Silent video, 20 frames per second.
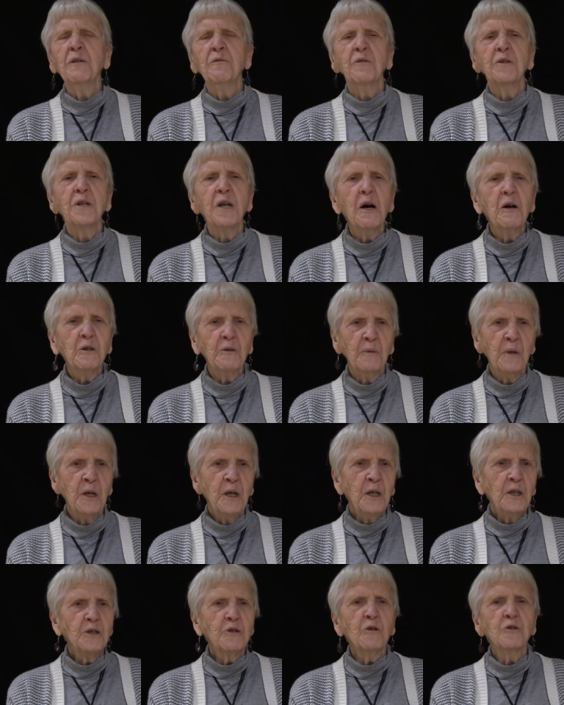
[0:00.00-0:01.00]
live without him.
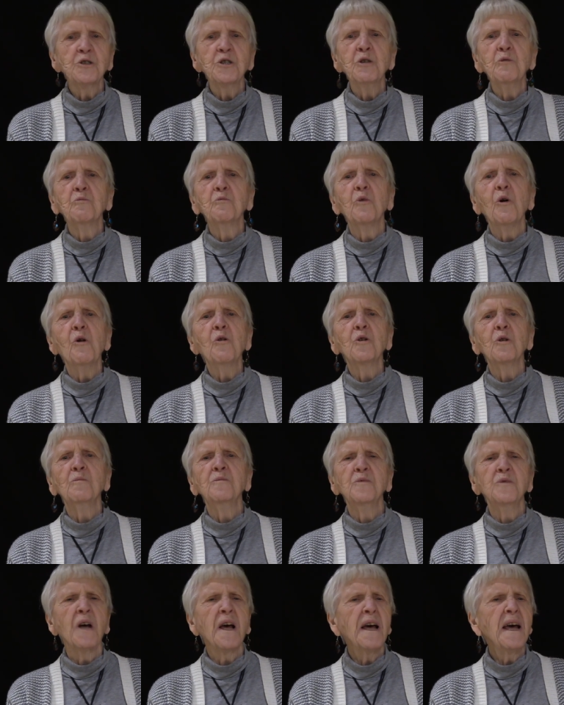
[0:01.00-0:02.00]
So she wrote
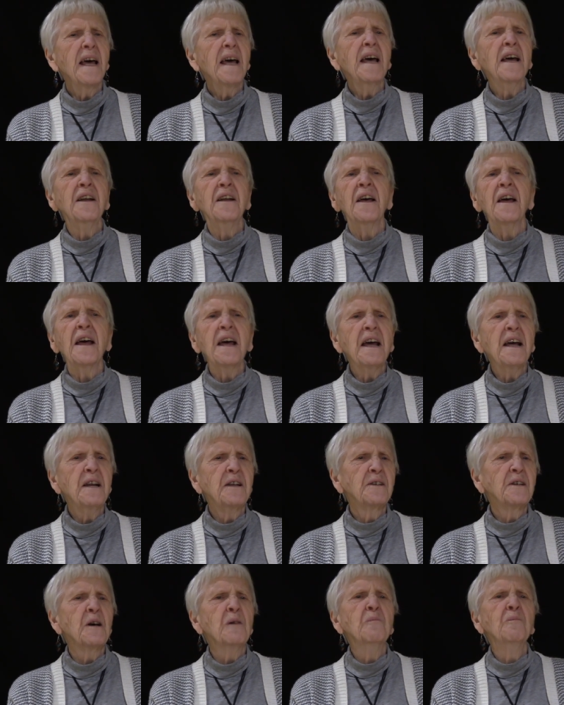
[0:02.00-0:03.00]
him, Ed,
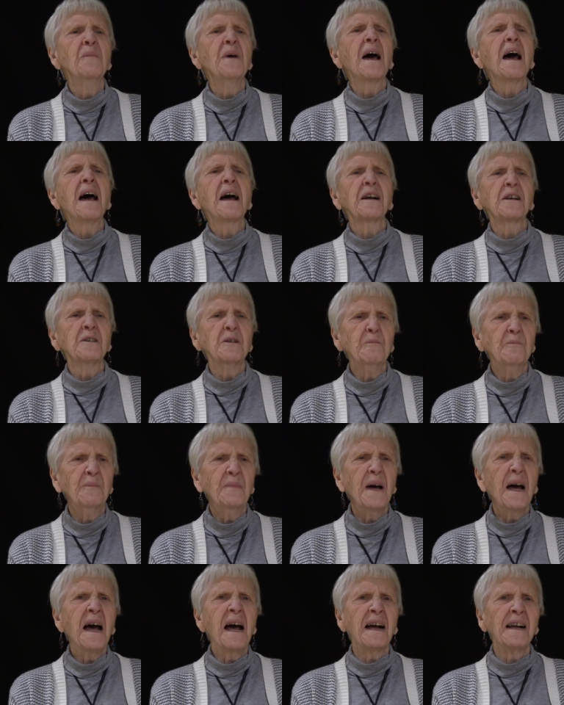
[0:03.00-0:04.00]
Ed, come back, come
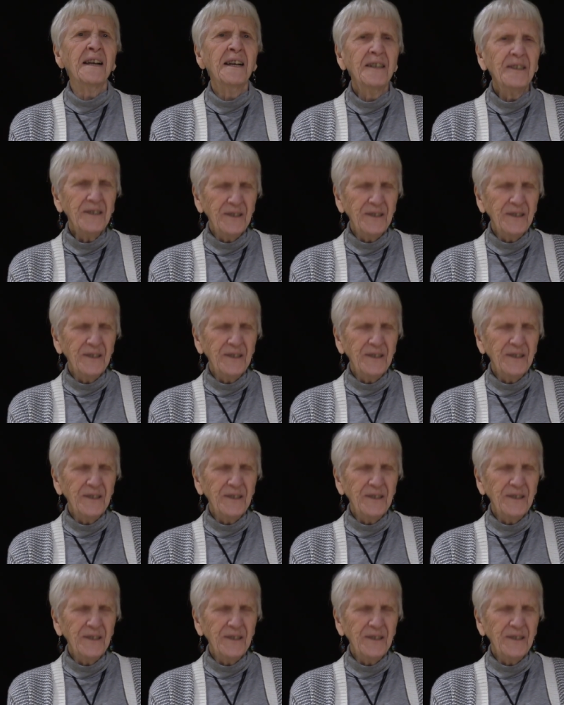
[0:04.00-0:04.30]
back.